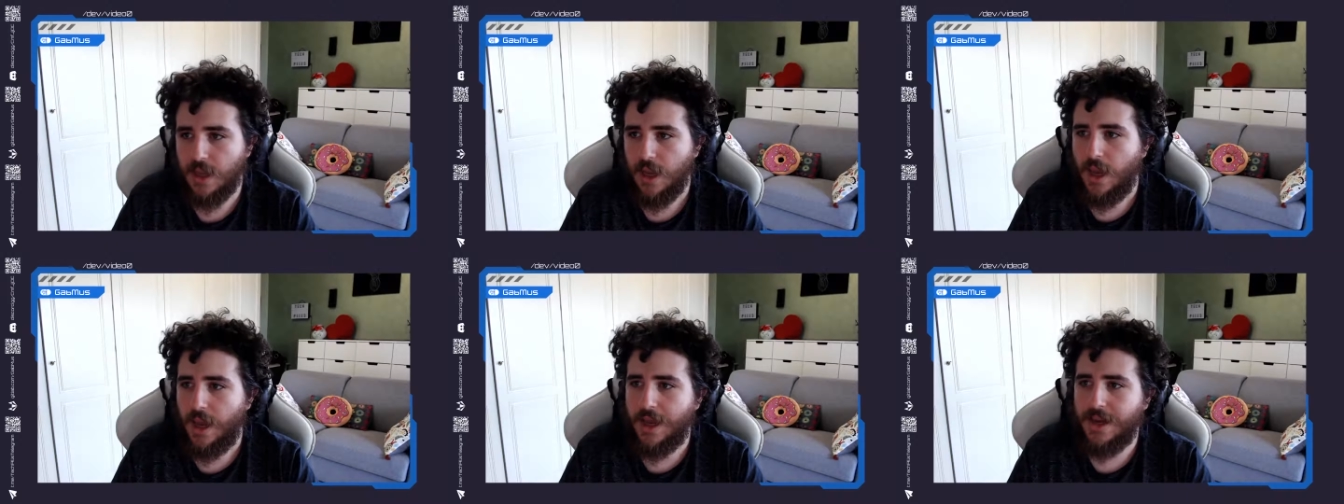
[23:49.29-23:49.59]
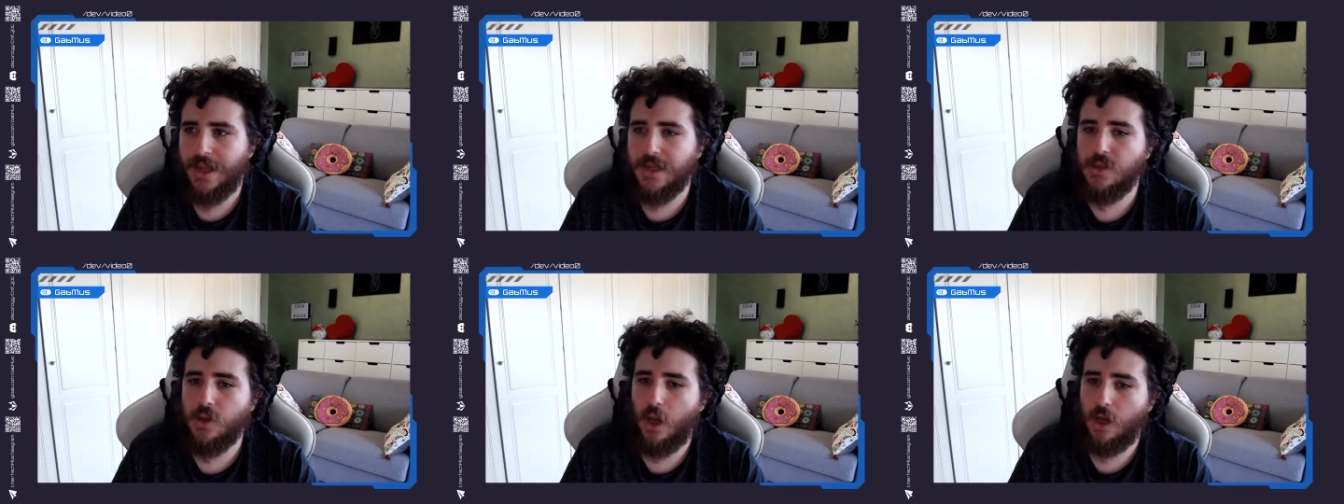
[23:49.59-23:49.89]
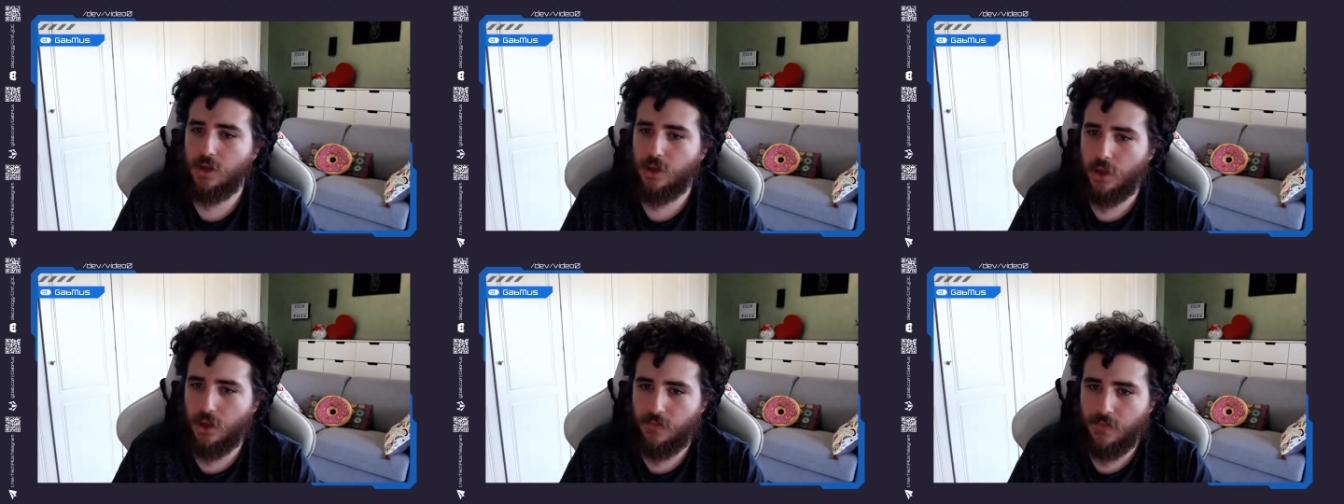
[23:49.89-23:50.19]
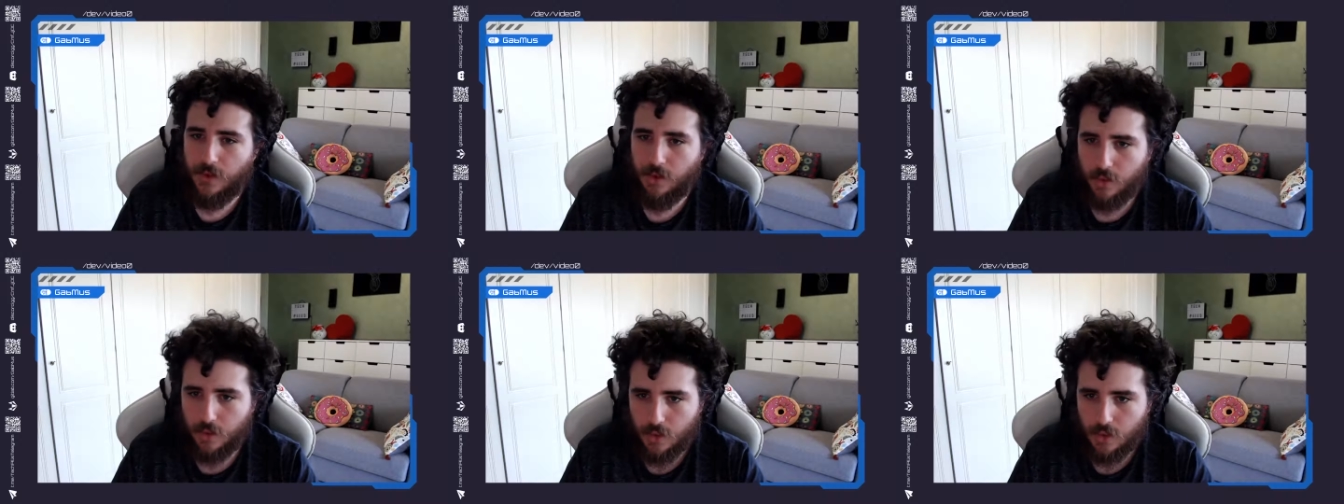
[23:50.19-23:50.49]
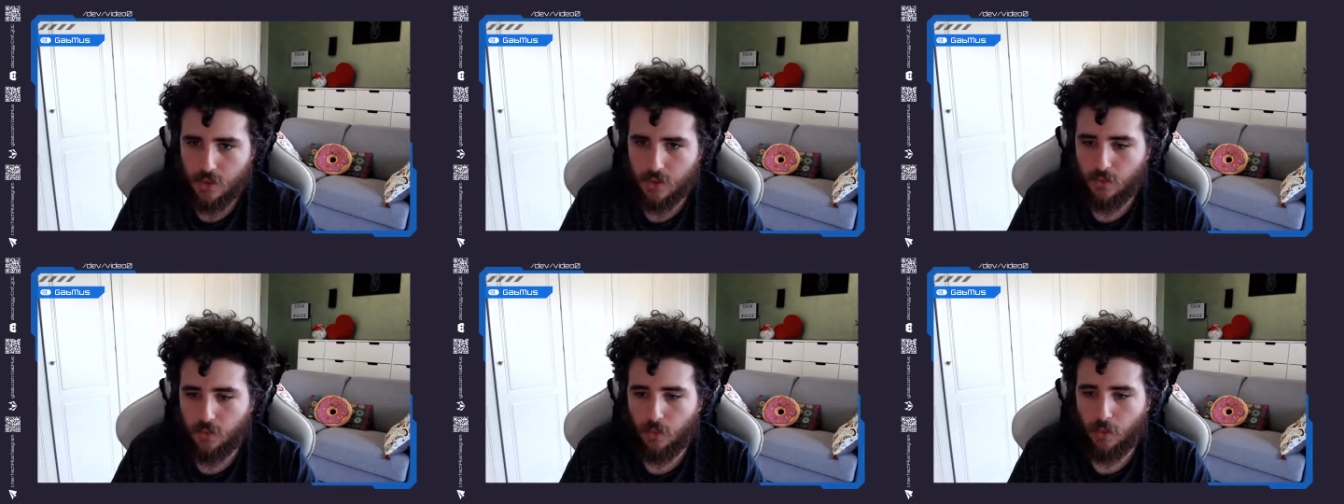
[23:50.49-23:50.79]
and that's actually very
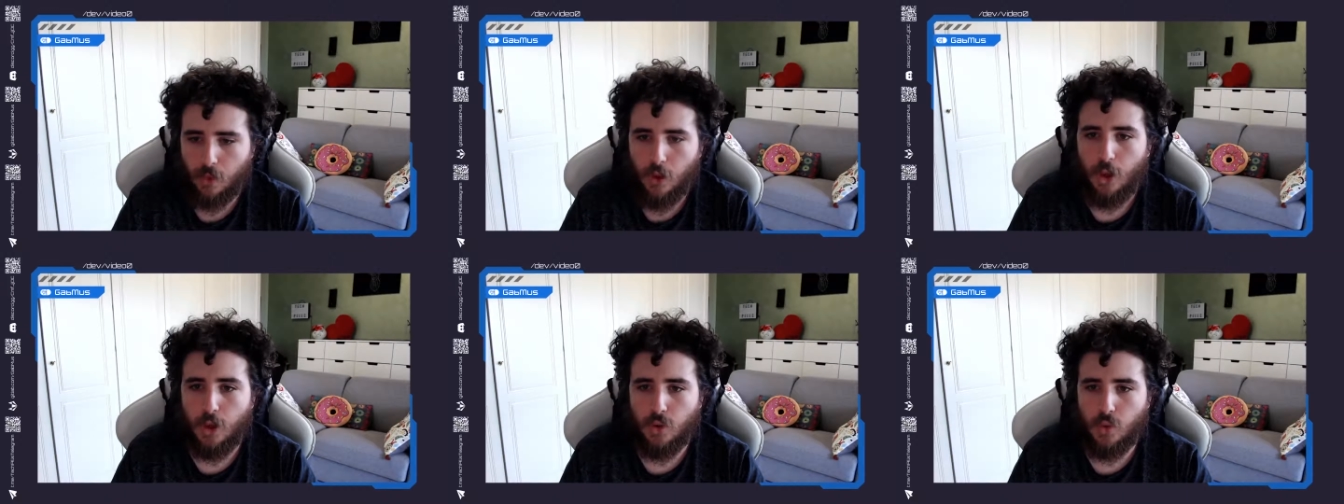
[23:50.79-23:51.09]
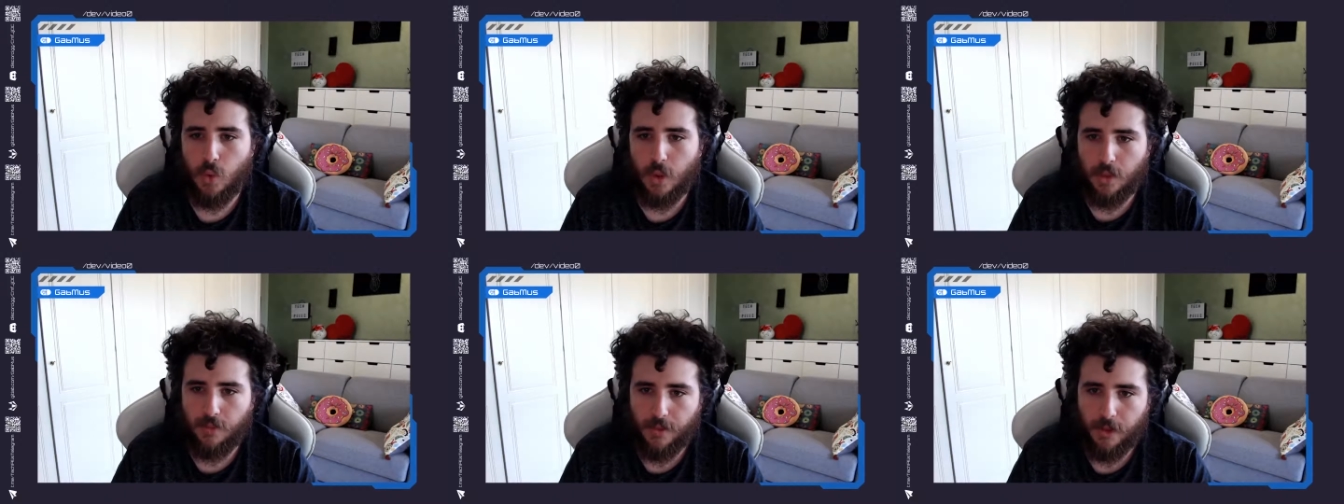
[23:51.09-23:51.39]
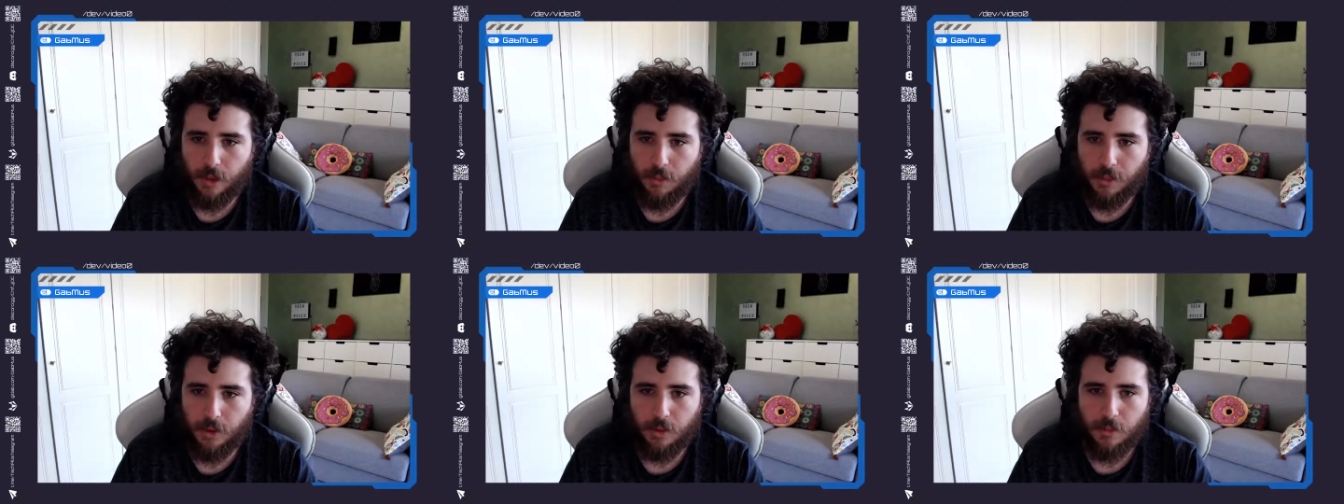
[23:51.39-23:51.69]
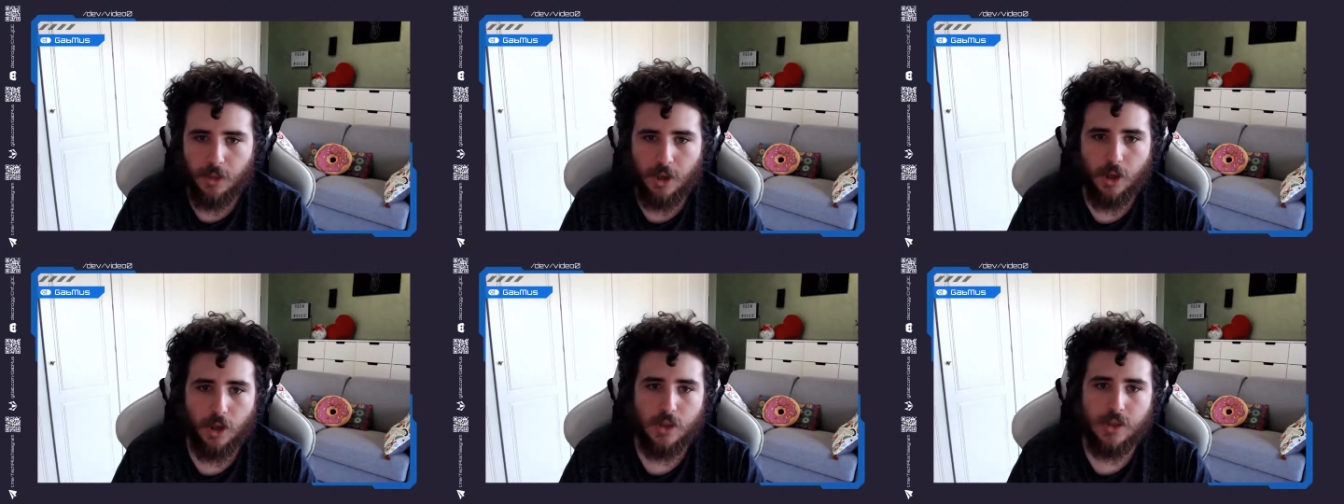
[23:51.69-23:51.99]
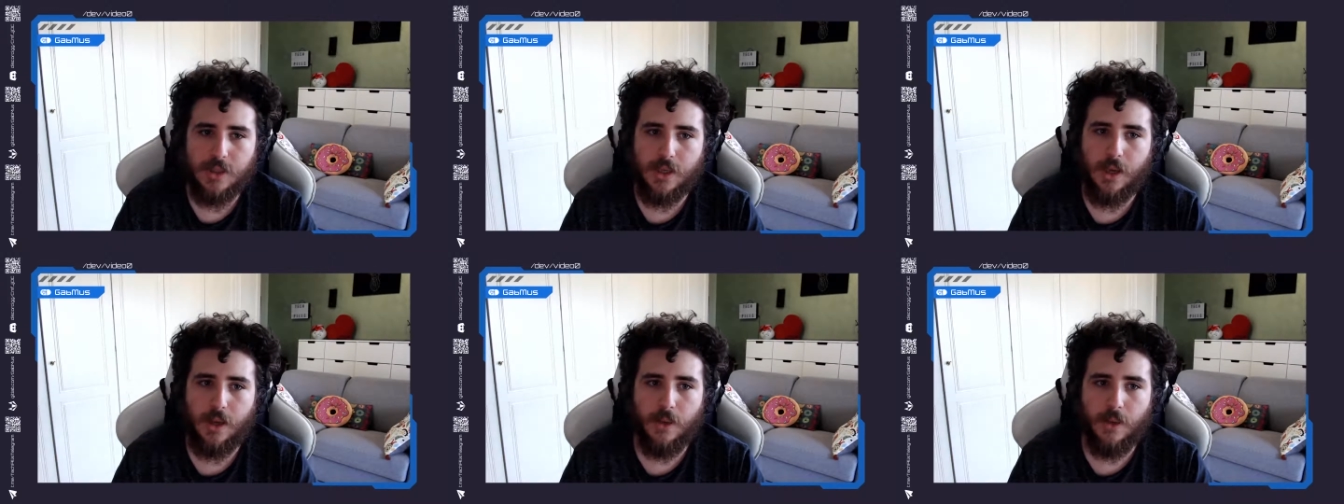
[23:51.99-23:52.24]
useful to a developer, because